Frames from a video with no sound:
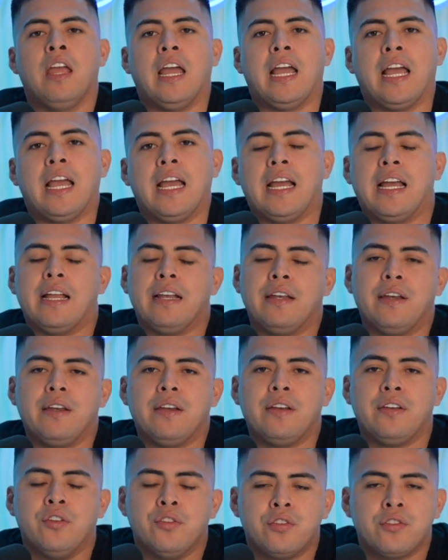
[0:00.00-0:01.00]
And
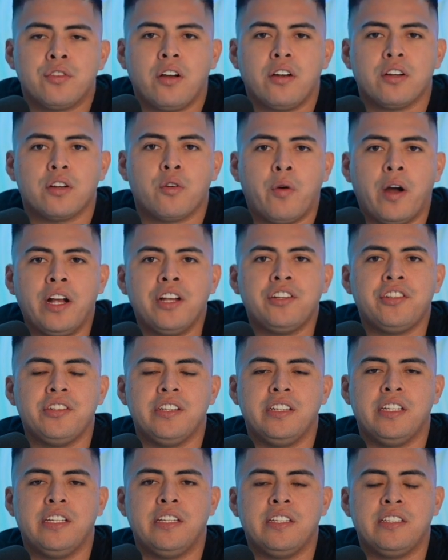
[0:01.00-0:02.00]
you start
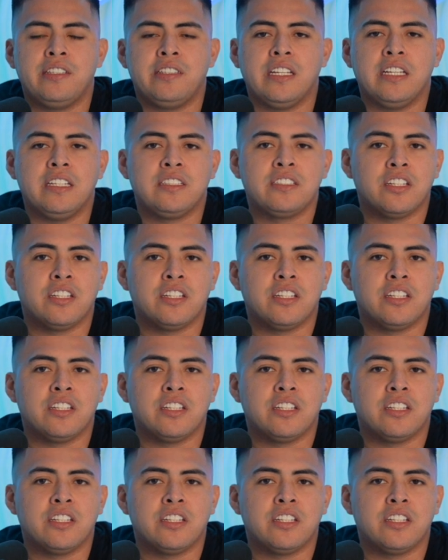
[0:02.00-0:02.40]
questioning these things